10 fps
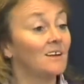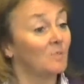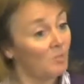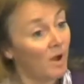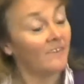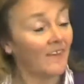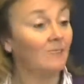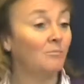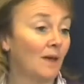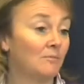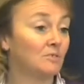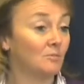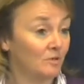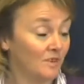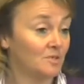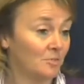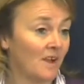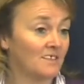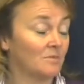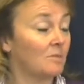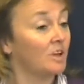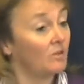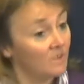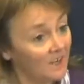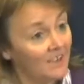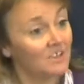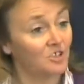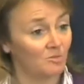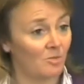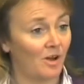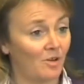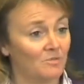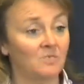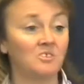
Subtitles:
we might then be able to move into practice where we don't need the tumour biopsy,